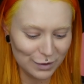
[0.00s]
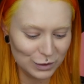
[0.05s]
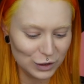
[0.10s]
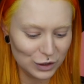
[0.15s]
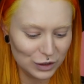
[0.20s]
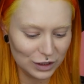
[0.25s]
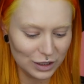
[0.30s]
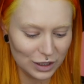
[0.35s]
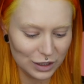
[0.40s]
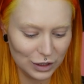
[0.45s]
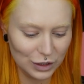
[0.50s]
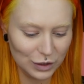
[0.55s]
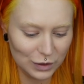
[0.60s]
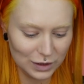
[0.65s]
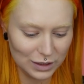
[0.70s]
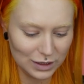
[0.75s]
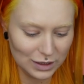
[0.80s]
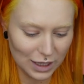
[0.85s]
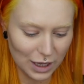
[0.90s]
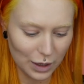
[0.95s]
I'm just gonna
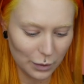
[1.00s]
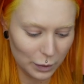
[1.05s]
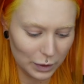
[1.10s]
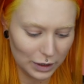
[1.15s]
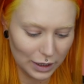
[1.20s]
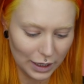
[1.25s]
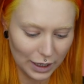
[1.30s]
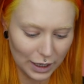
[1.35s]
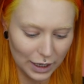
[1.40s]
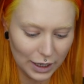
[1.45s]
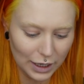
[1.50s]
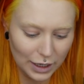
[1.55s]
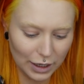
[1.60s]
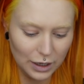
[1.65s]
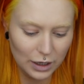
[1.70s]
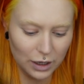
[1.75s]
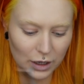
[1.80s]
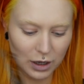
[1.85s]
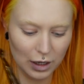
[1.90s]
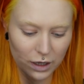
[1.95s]
use that with
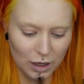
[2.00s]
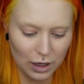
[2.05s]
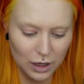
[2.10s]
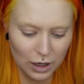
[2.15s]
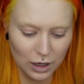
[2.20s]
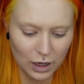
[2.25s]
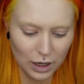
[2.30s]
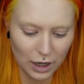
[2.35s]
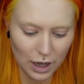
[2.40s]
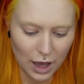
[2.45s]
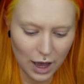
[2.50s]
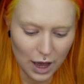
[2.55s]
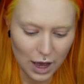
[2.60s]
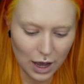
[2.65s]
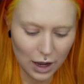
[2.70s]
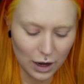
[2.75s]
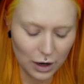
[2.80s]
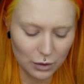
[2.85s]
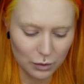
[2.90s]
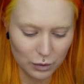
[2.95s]
a
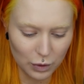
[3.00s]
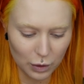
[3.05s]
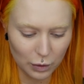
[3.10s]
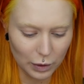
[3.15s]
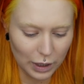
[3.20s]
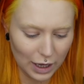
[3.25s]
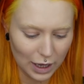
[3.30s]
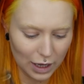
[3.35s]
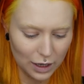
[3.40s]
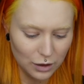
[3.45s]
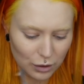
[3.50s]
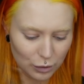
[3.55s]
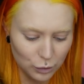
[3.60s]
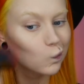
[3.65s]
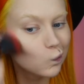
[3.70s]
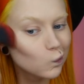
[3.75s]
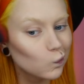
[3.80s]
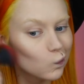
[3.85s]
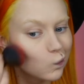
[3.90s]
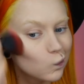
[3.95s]
uh, Rogue and
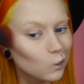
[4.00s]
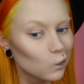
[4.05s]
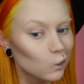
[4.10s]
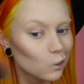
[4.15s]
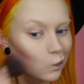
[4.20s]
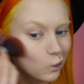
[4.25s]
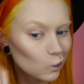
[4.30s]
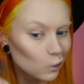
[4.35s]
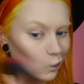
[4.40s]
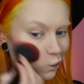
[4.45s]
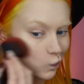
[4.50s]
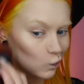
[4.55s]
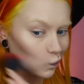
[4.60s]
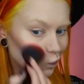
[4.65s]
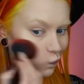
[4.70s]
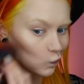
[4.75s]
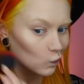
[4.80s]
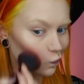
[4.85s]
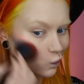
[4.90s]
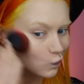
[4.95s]
Rouge
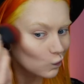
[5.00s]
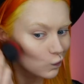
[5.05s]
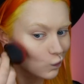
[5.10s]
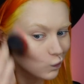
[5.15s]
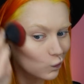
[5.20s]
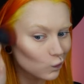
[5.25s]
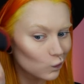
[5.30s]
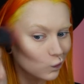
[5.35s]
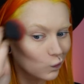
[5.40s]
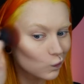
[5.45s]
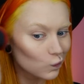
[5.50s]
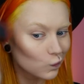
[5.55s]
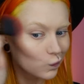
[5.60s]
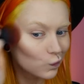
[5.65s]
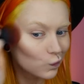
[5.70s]
big powder brush.